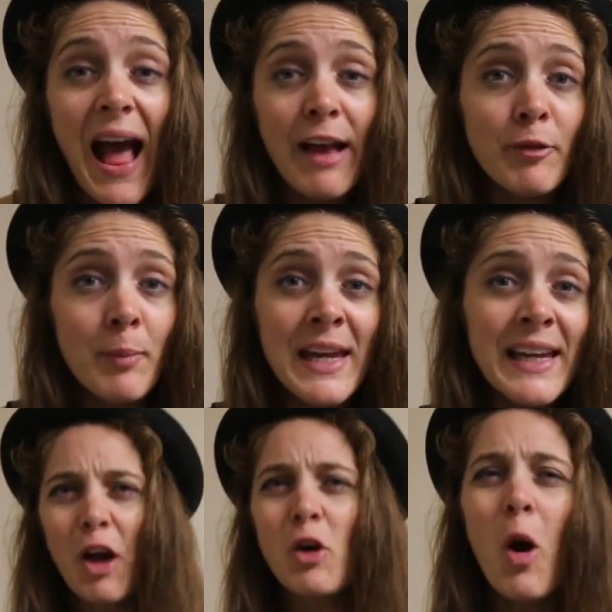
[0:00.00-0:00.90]
as
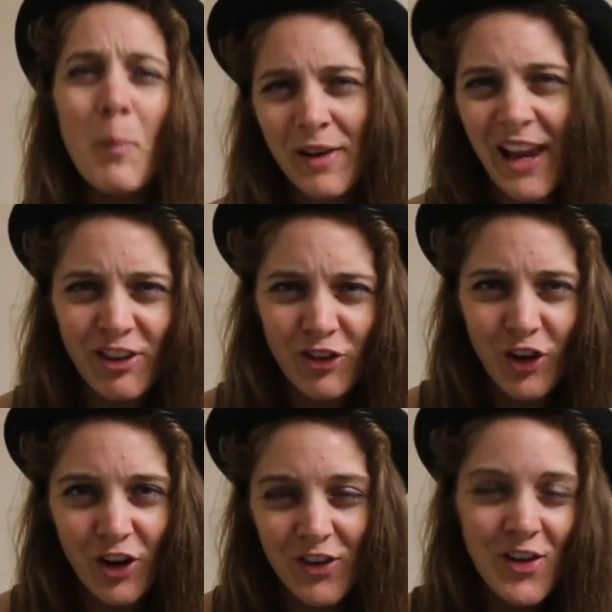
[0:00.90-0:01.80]
being a
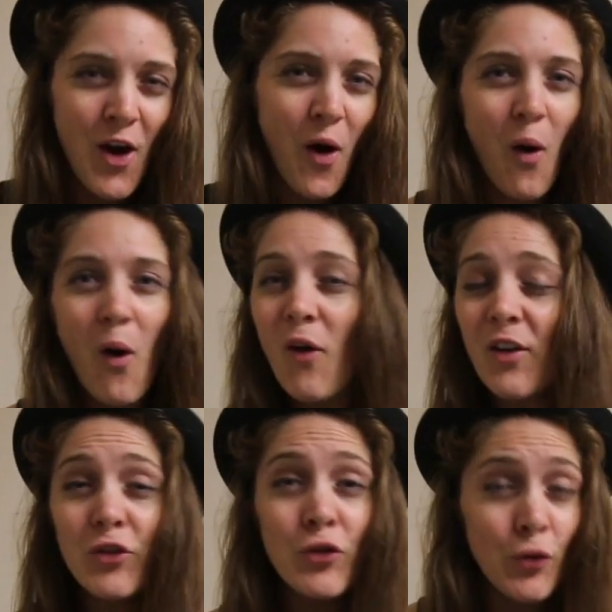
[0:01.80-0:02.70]
combination
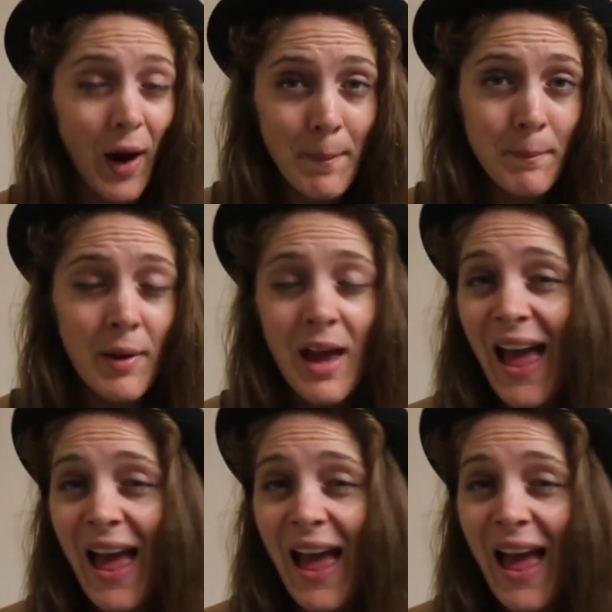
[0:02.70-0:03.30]
of tramp